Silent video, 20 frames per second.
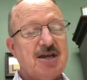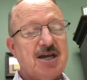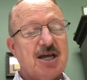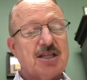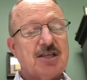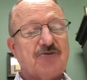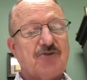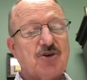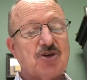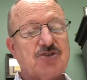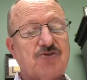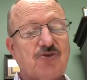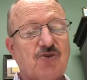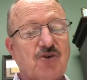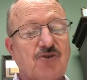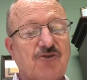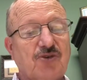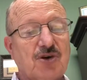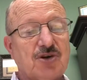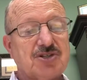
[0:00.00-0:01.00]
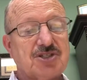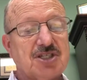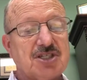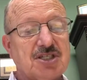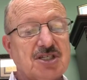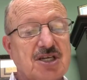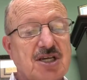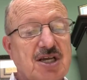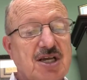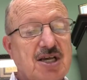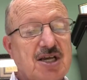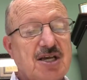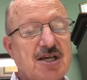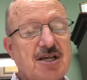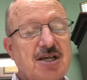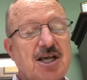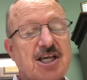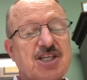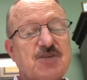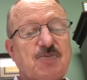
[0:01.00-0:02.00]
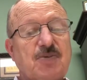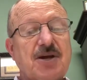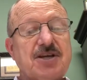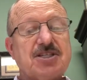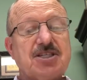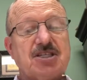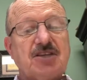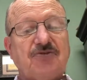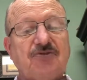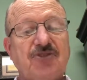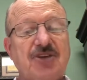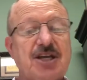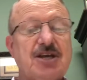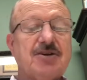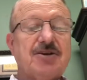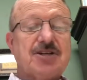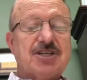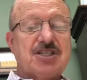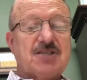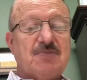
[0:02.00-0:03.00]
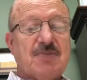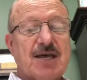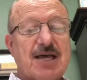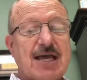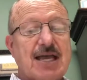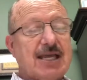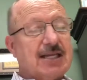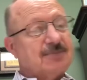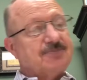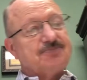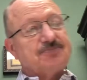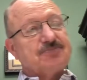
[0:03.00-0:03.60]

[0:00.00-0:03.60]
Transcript: In the first four verses, he expresses fear, dismay at